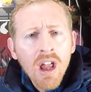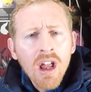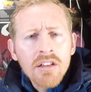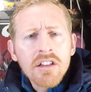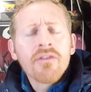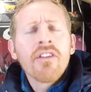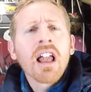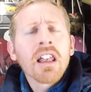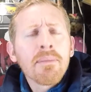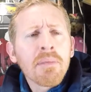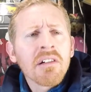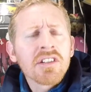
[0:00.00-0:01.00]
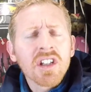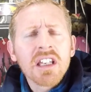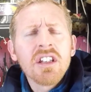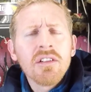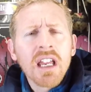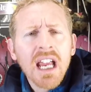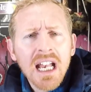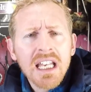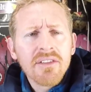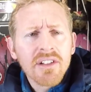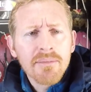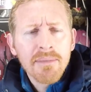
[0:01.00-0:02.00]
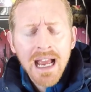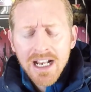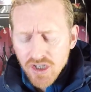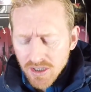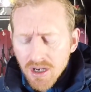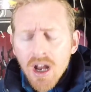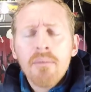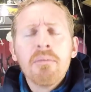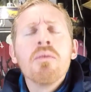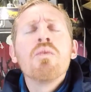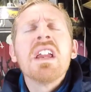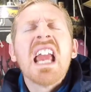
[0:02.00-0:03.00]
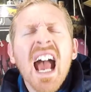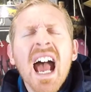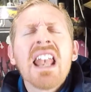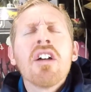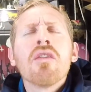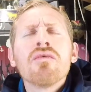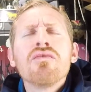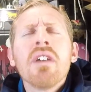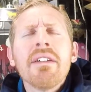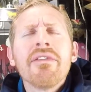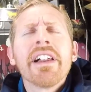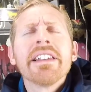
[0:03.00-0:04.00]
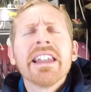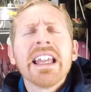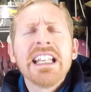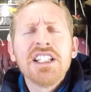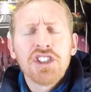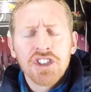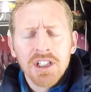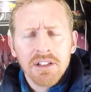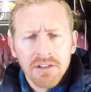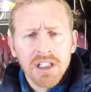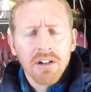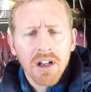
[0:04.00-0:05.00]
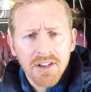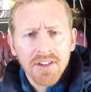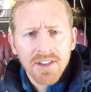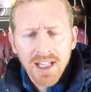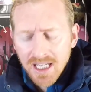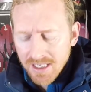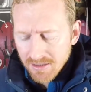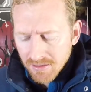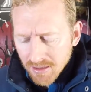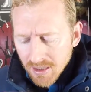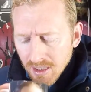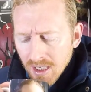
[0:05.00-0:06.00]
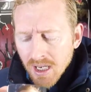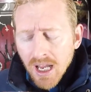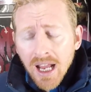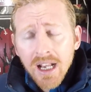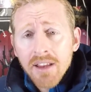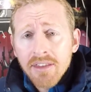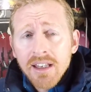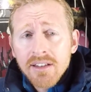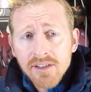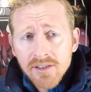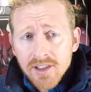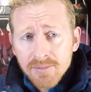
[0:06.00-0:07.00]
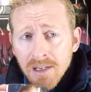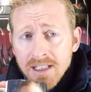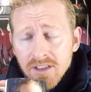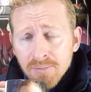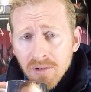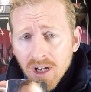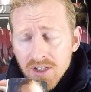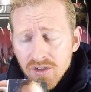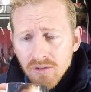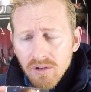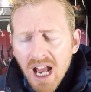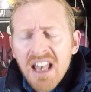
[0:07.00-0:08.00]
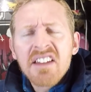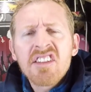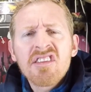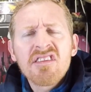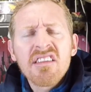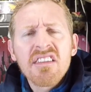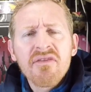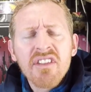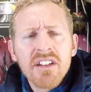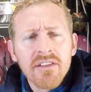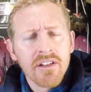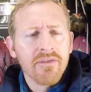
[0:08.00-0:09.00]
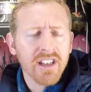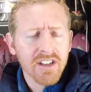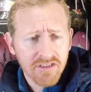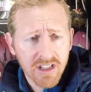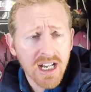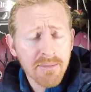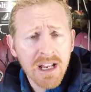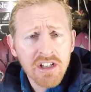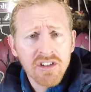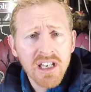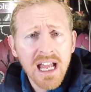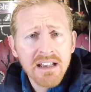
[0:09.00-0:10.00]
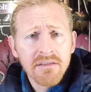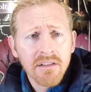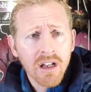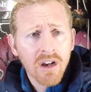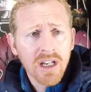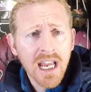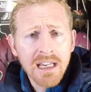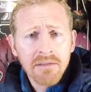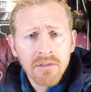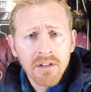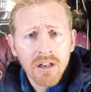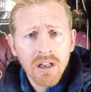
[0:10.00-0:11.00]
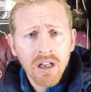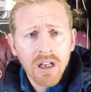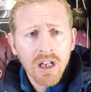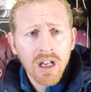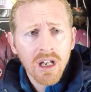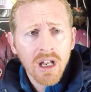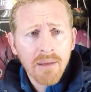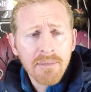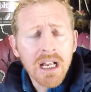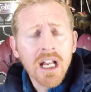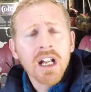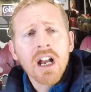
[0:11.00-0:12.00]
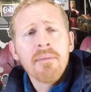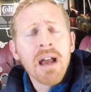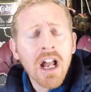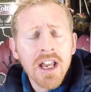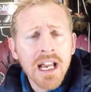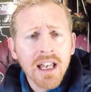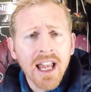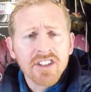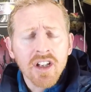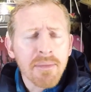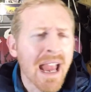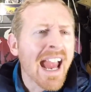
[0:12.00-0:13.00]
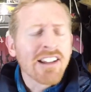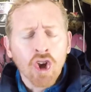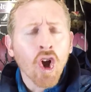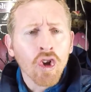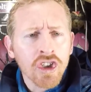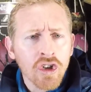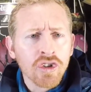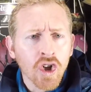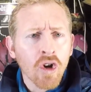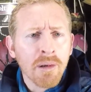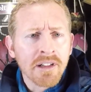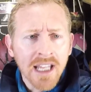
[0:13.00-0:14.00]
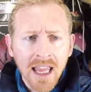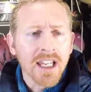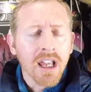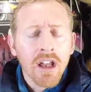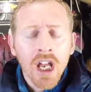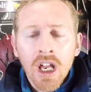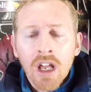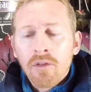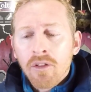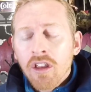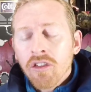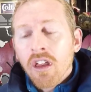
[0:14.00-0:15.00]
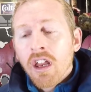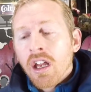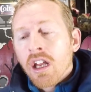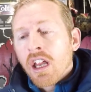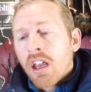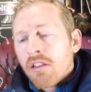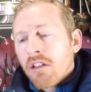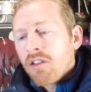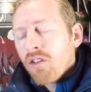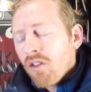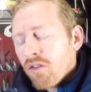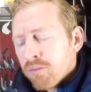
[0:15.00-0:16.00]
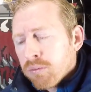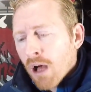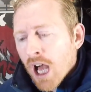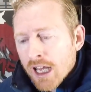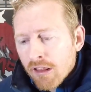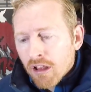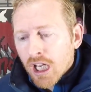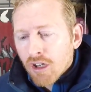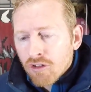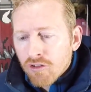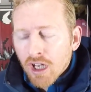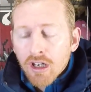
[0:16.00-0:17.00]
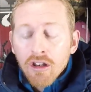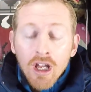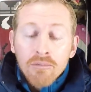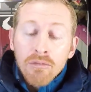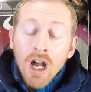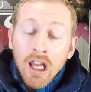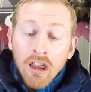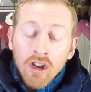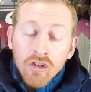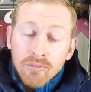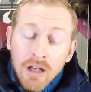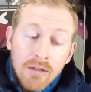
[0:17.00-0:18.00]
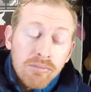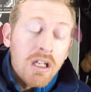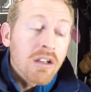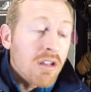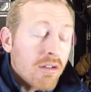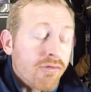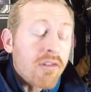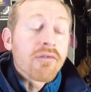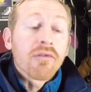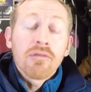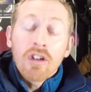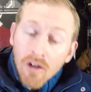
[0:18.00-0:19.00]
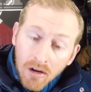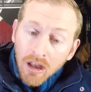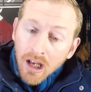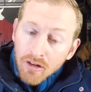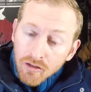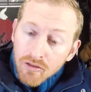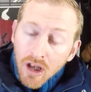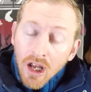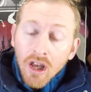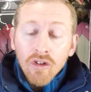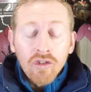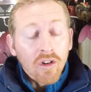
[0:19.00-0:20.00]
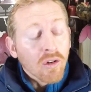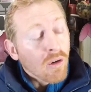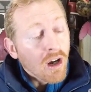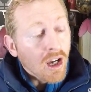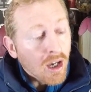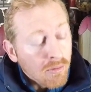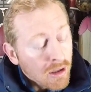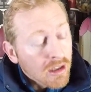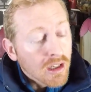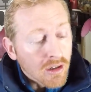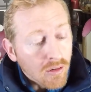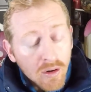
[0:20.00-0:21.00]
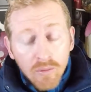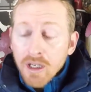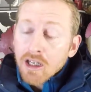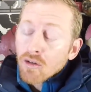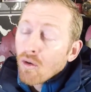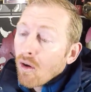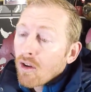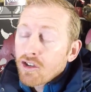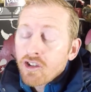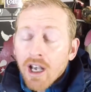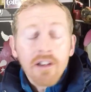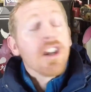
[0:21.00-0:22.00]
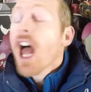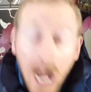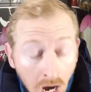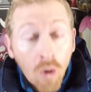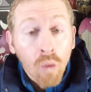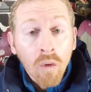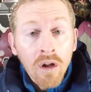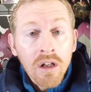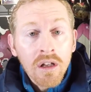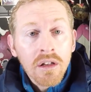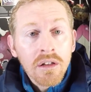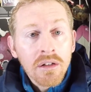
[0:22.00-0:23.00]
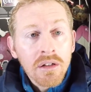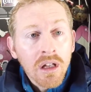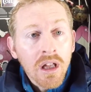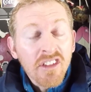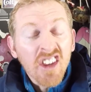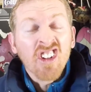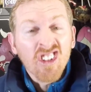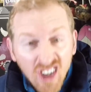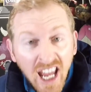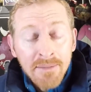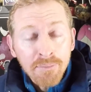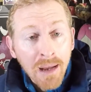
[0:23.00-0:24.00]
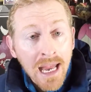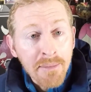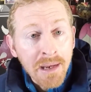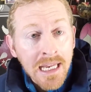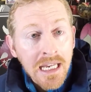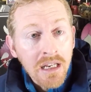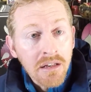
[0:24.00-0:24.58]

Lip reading: Developers like you can't even imagine. But we had a revelation. Do you understand? And I think this list might surprise you. And this is the definitive list. Did I mention that? Okay? I'm not going to come out here like some asshole YouTuber telling you, well, this is my list, and my list might be different from your list. So, you know, we can all share. No! This is it, baby!